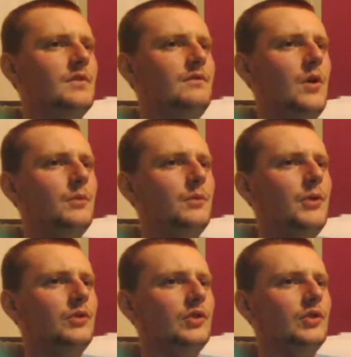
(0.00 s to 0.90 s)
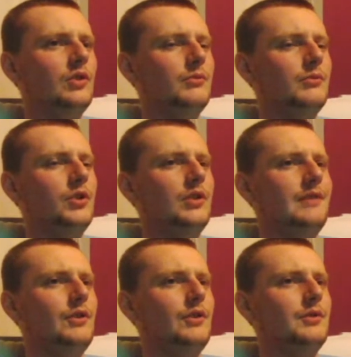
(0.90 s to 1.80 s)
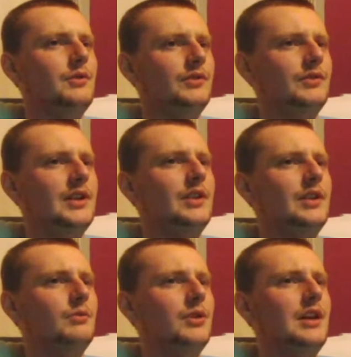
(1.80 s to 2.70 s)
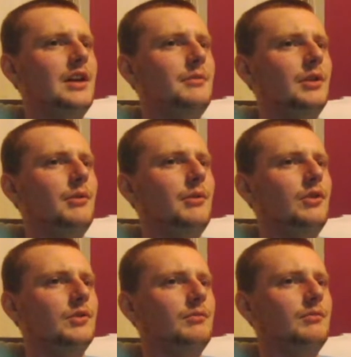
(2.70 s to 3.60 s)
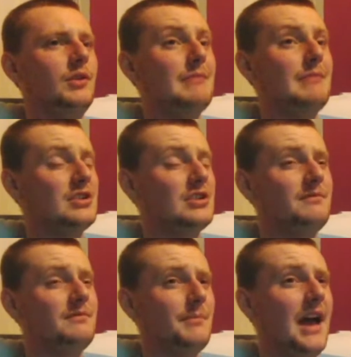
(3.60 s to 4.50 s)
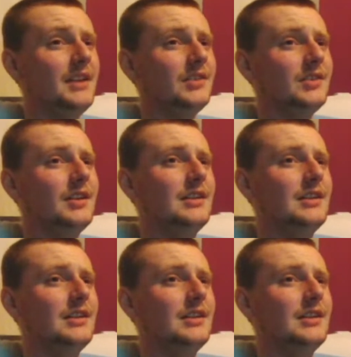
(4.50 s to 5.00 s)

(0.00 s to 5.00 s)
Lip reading: Forward ball to Lookman. I thought it was offside, Lookman there, but Laporte's matching him for pace,